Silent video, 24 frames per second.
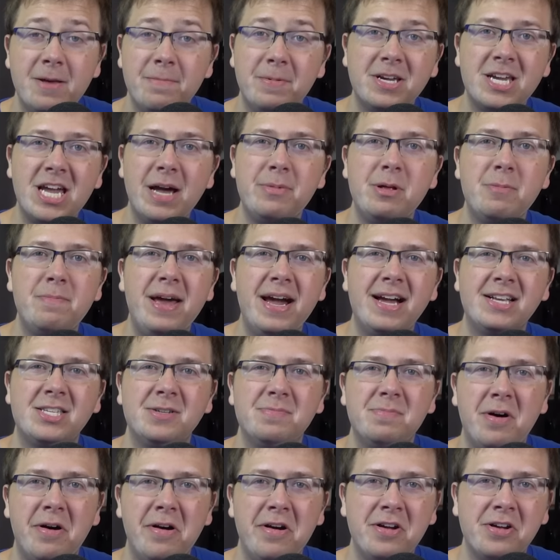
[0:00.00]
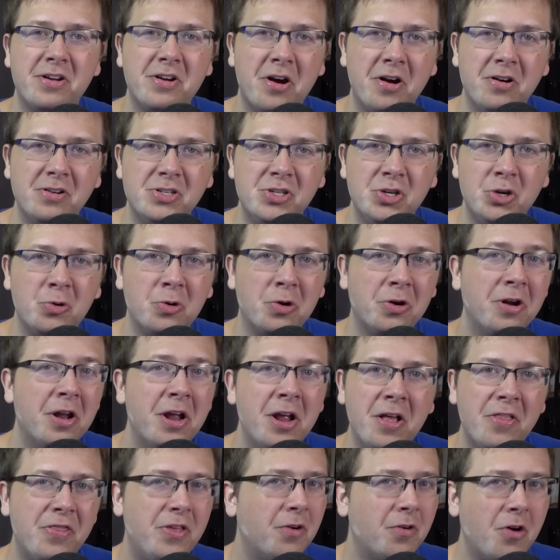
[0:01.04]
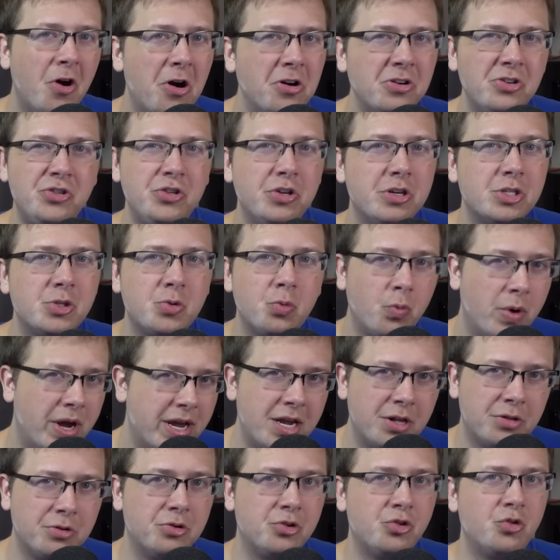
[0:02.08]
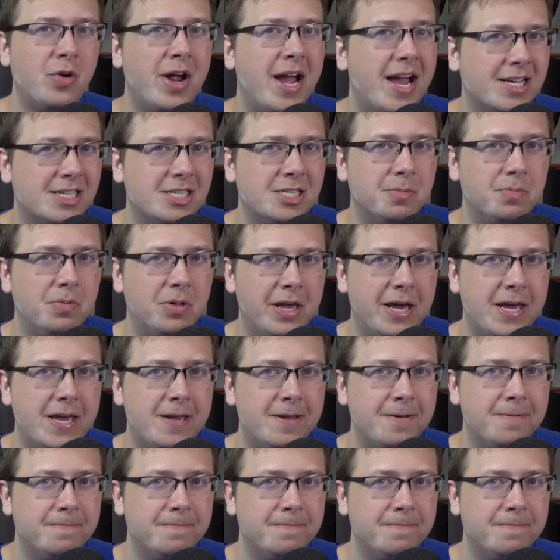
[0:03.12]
But coming back to Mario Kart Tour, there aren't just regular tracks to play.